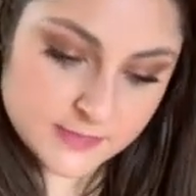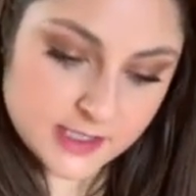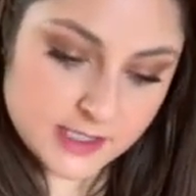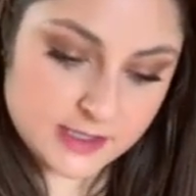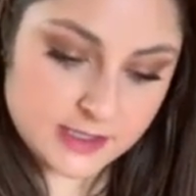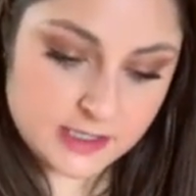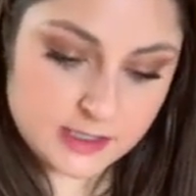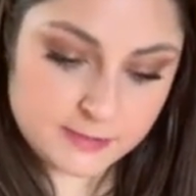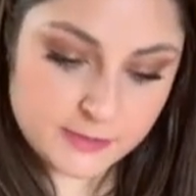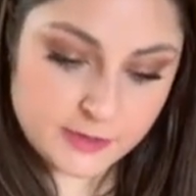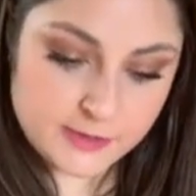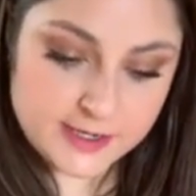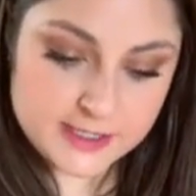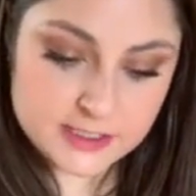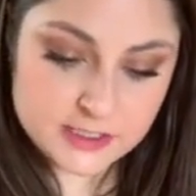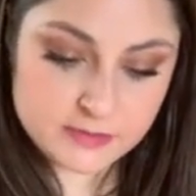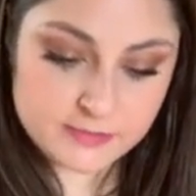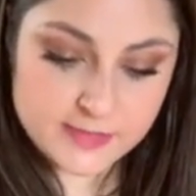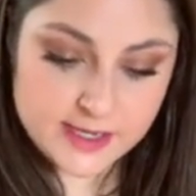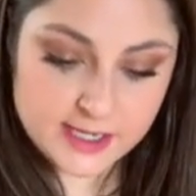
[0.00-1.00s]
And I'm going
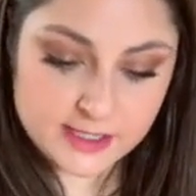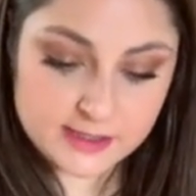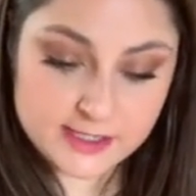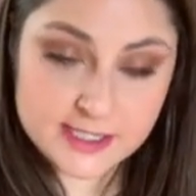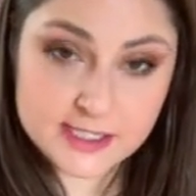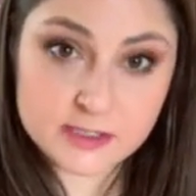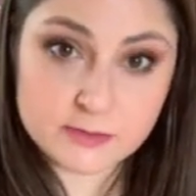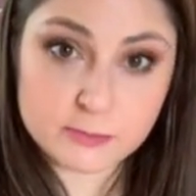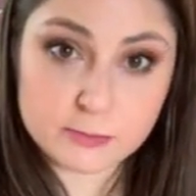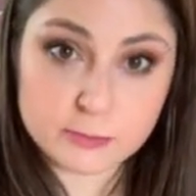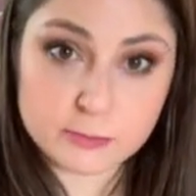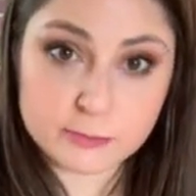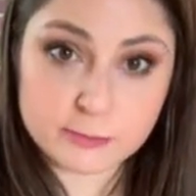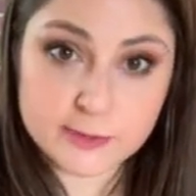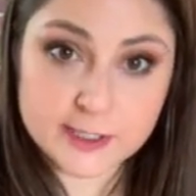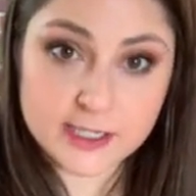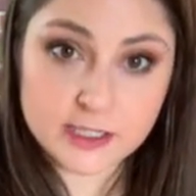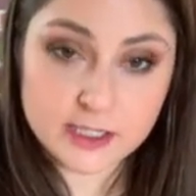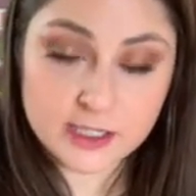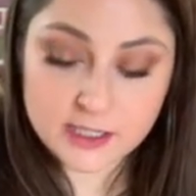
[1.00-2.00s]
to make this
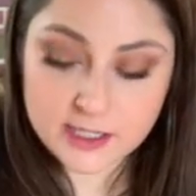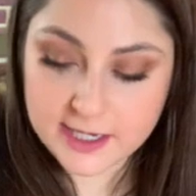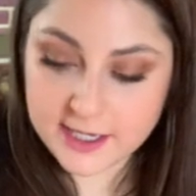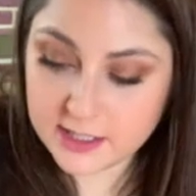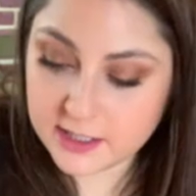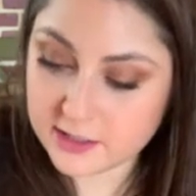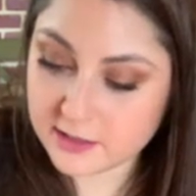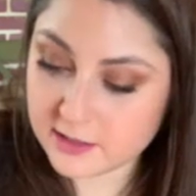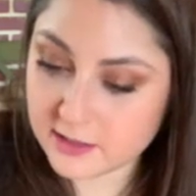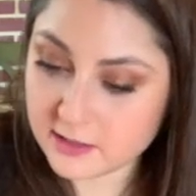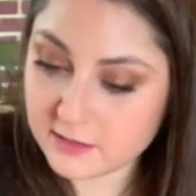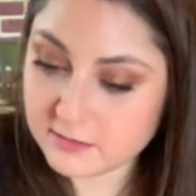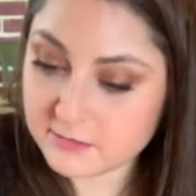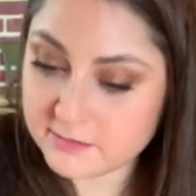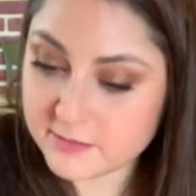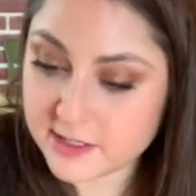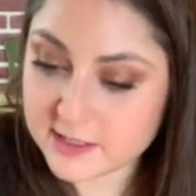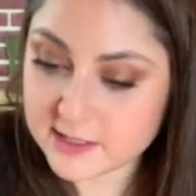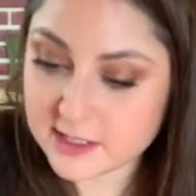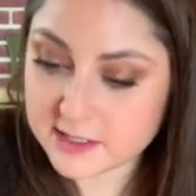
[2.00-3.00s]
really light here
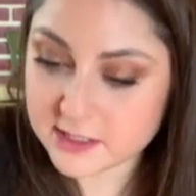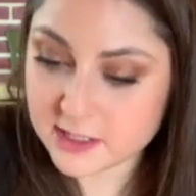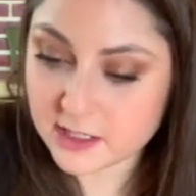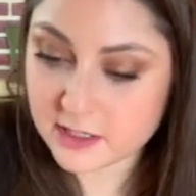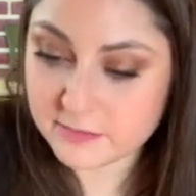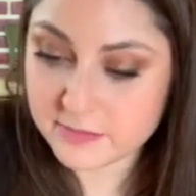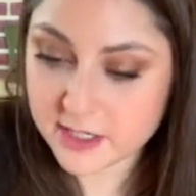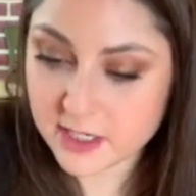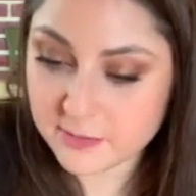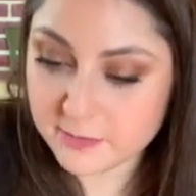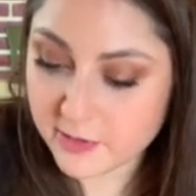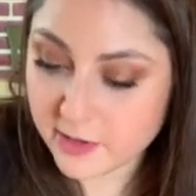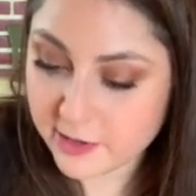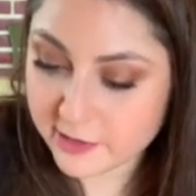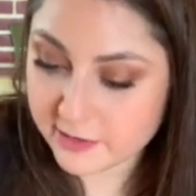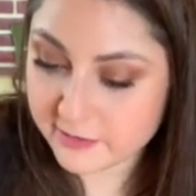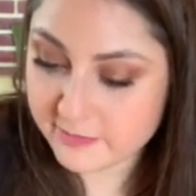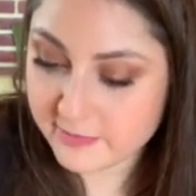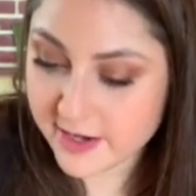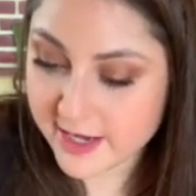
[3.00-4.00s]
because that's gonna be
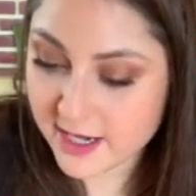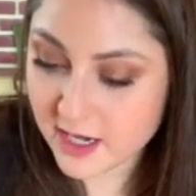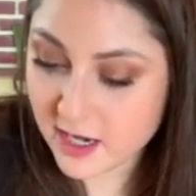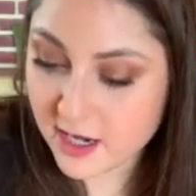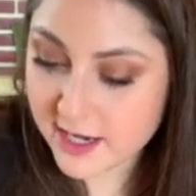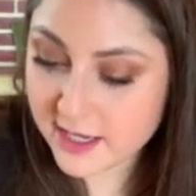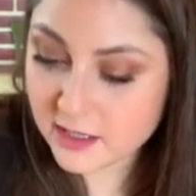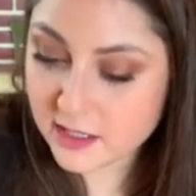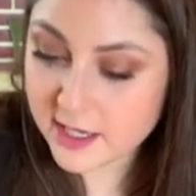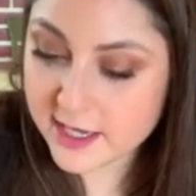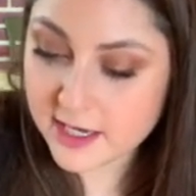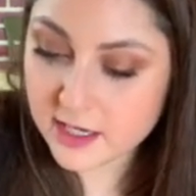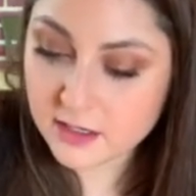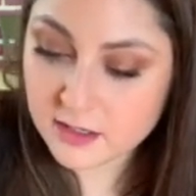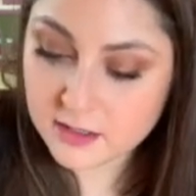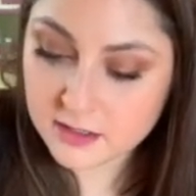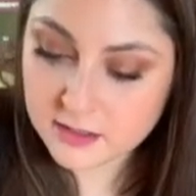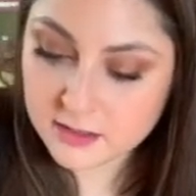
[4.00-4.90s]
part of my highlight.